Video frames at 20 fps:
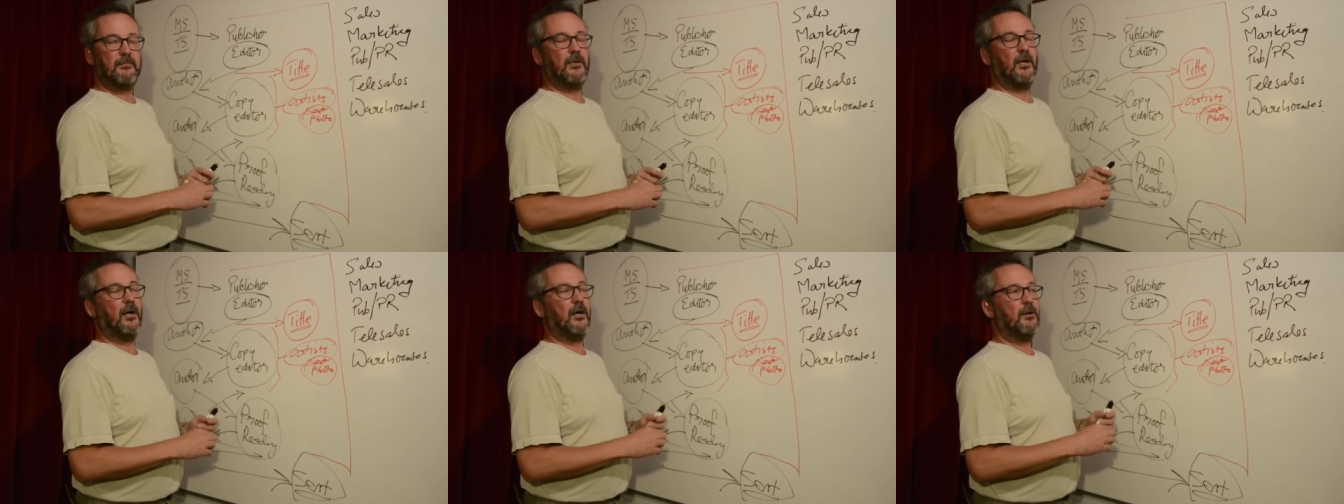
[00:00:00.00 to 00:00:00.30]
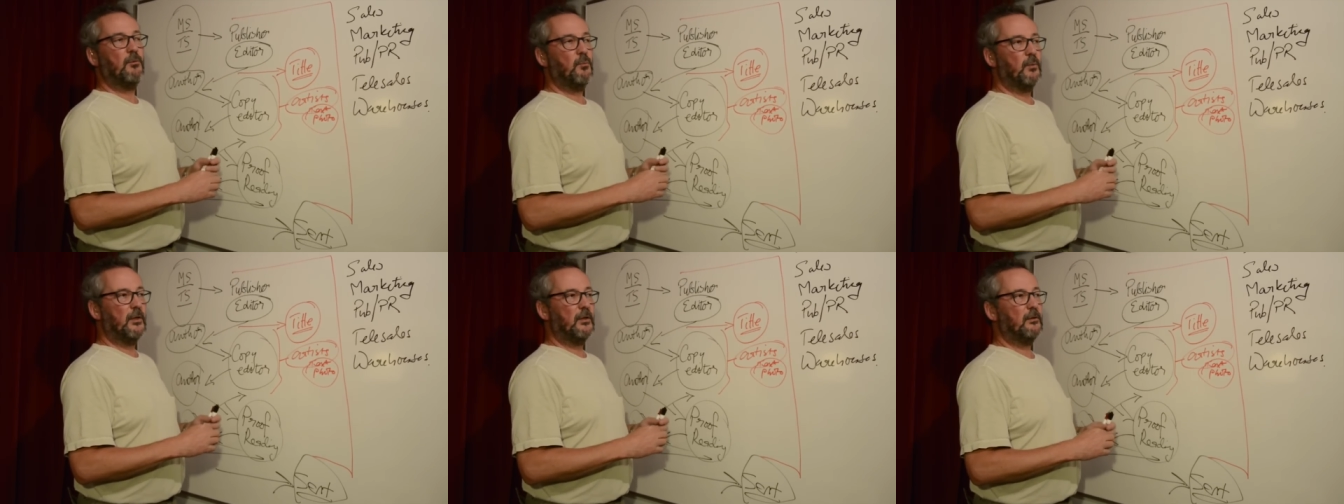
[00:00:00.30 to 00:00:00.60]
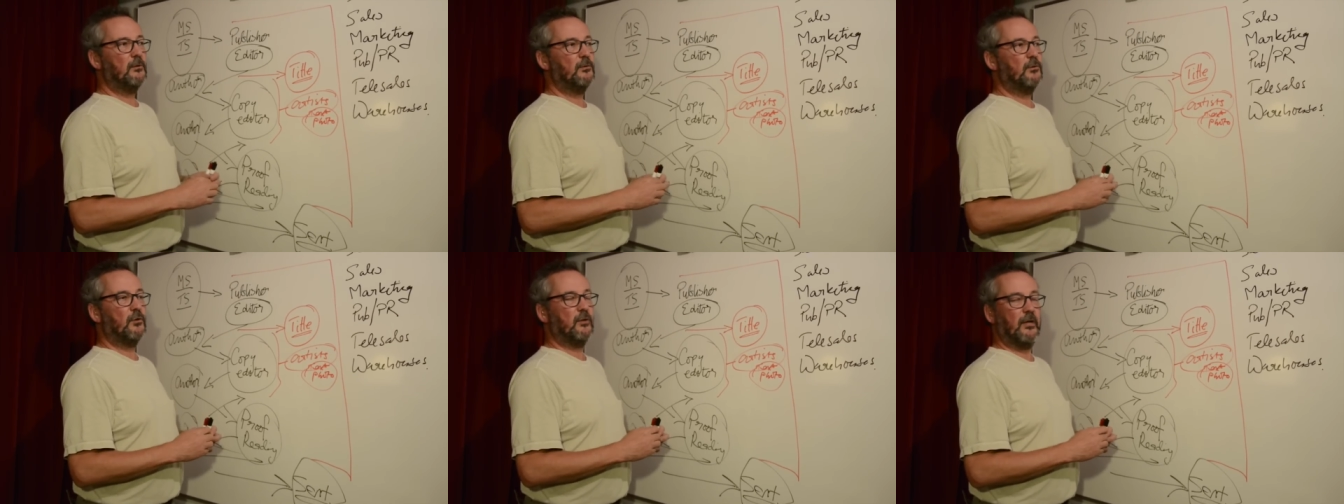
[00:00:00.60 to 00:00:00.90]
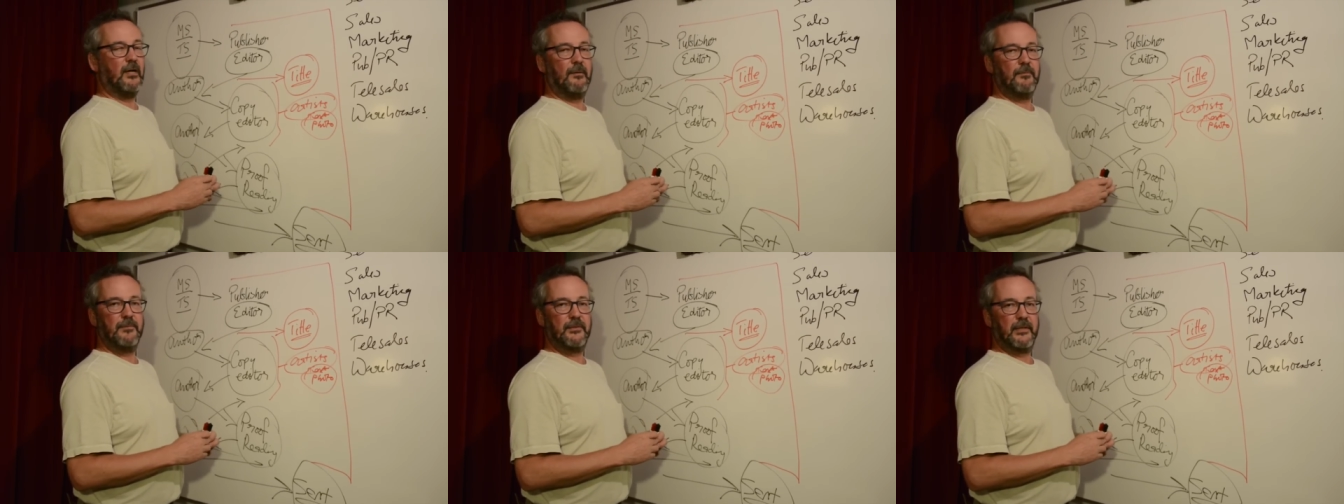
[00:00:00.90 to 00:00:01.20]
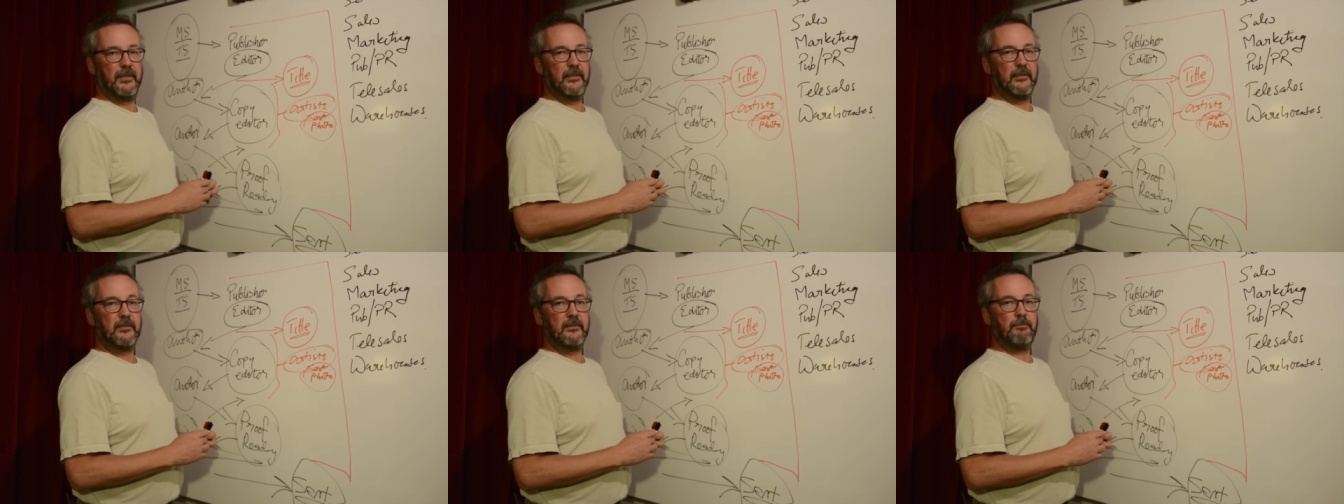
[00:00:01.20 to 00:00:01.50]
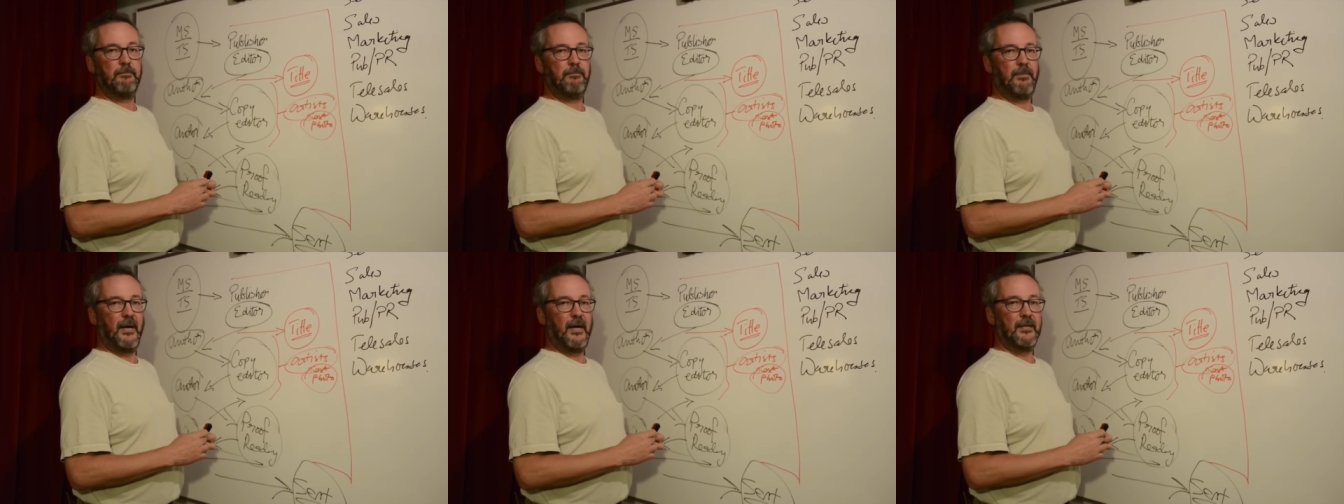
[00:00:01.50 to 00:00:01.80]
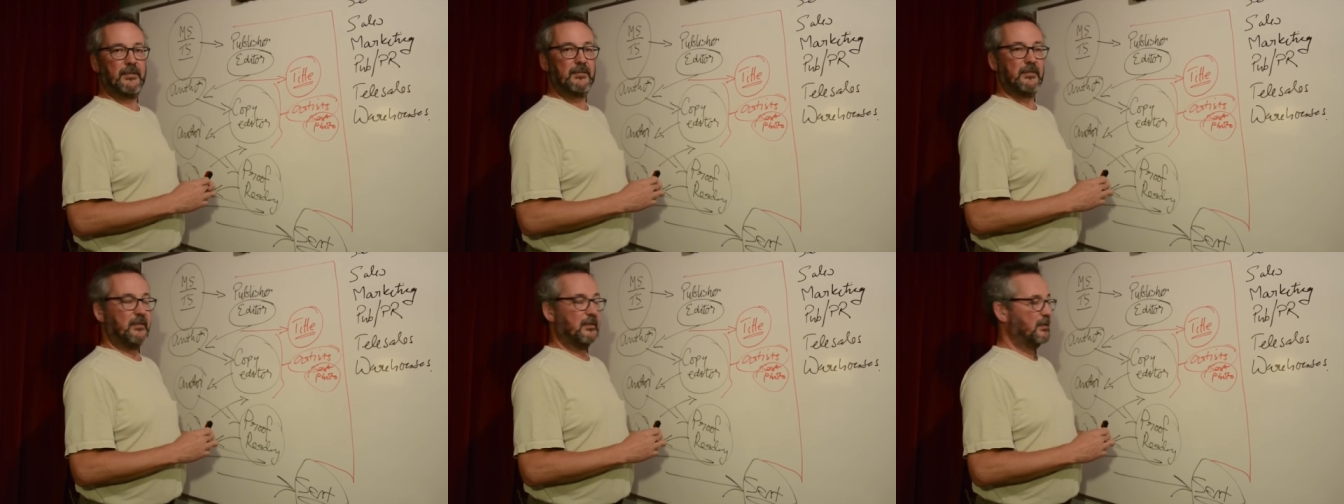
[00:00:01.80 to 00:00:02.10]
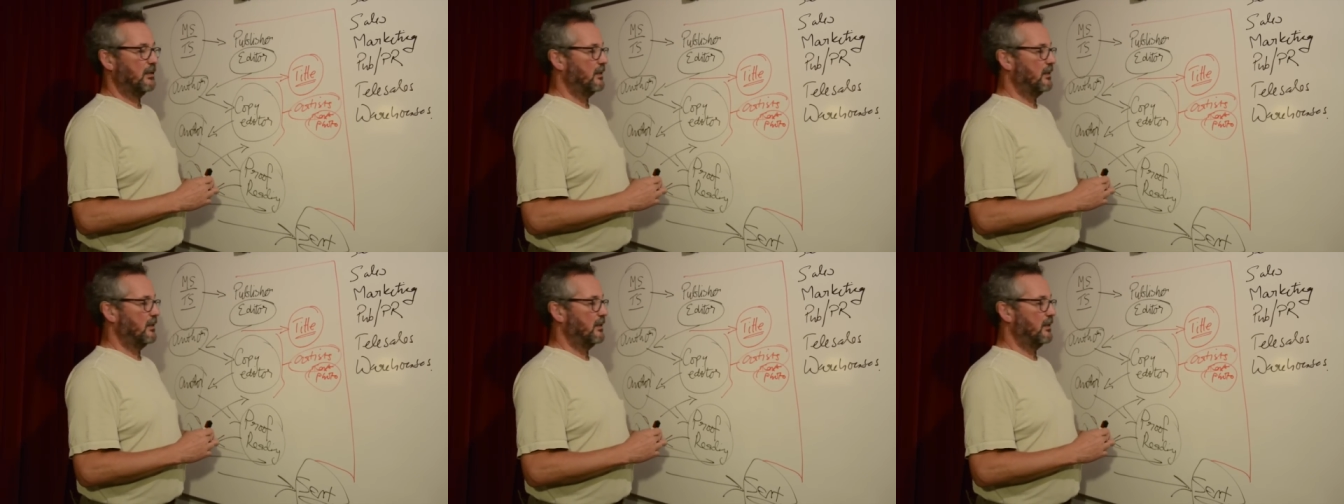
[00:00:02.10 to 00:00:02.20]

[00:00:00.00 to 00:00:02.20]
I will look up things, but